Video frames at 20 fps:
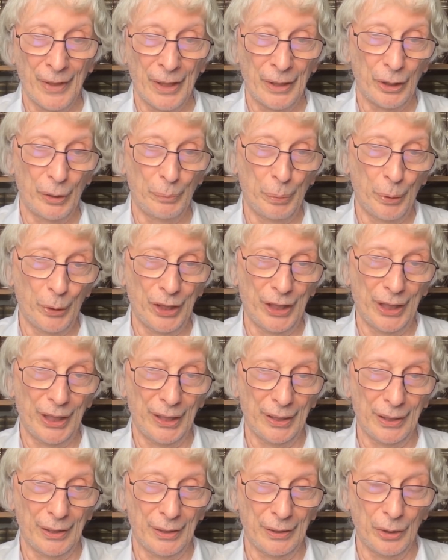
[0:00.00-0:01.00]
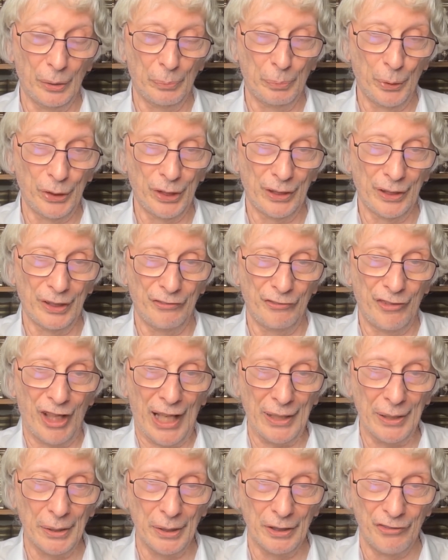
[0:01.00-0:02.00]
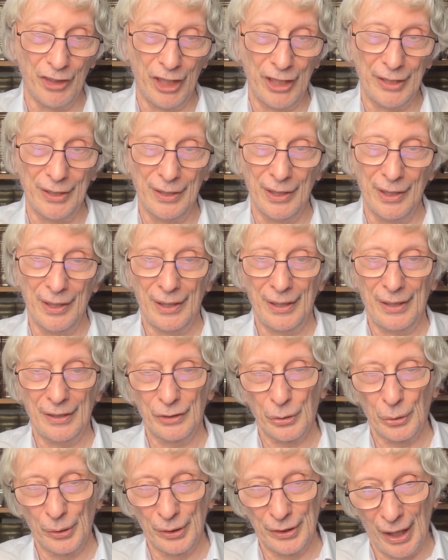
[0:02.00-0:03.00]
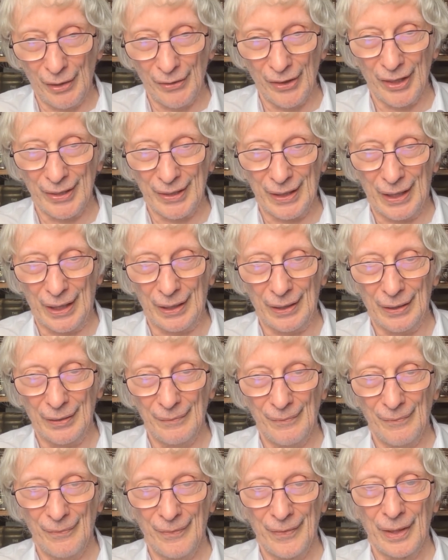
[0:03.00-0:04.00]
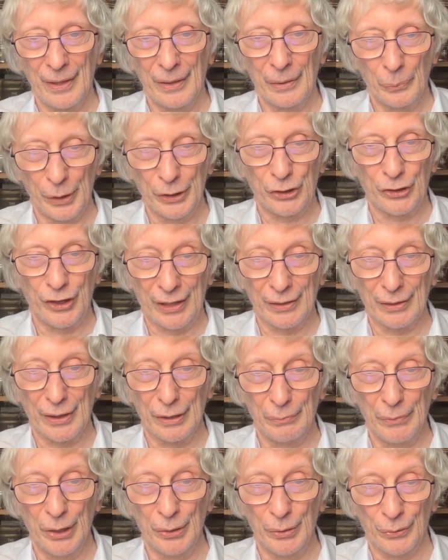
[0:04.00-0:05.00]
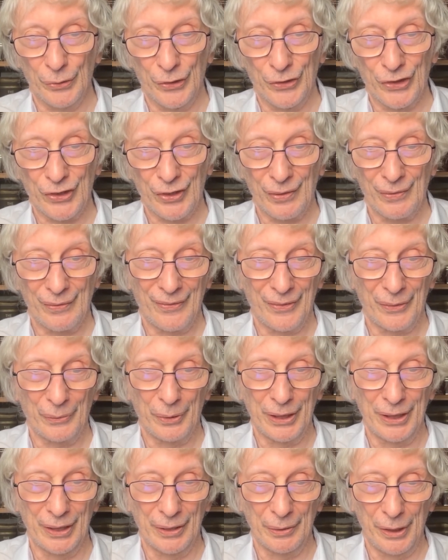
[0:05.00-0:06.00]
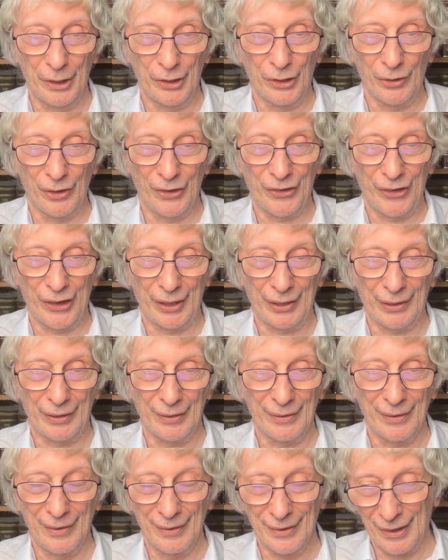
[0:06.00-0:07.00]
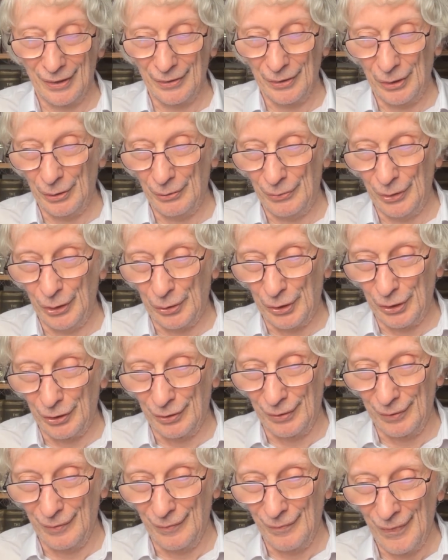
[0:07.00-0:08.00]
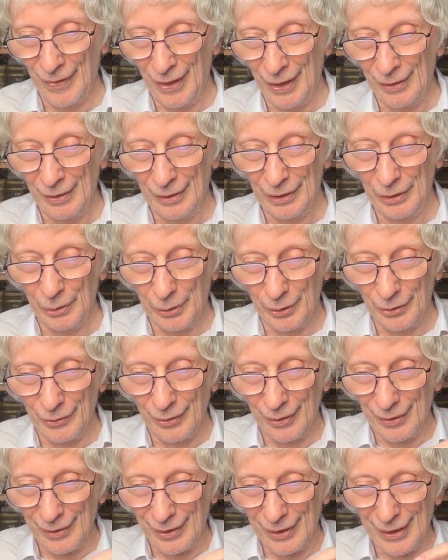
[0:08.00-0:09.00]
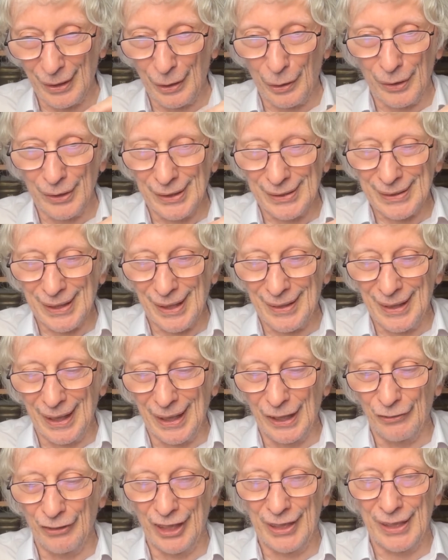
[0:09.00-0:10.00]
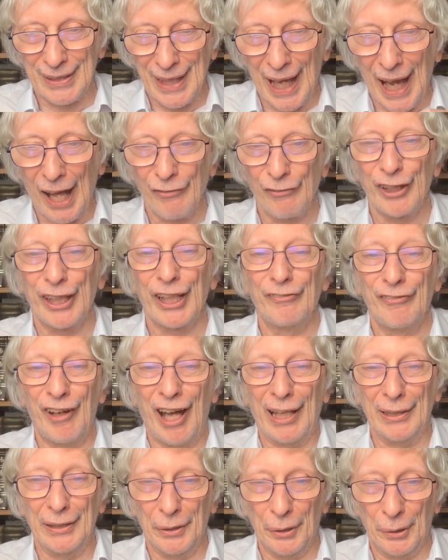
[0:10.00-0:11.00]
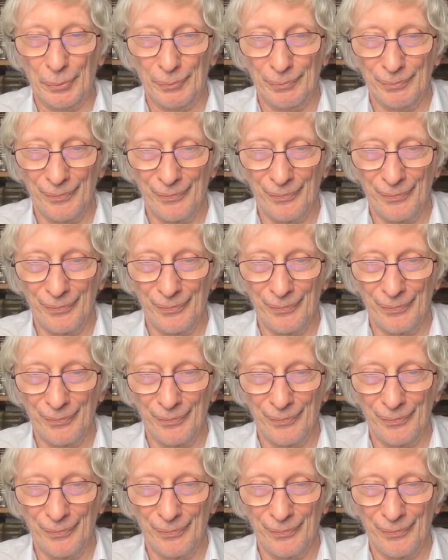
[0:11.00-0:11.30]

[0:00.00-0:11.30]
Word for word: you're putting it you're putting the value of it into another thing, which then commutes with the original thing. So you you can you can think of it as having a value,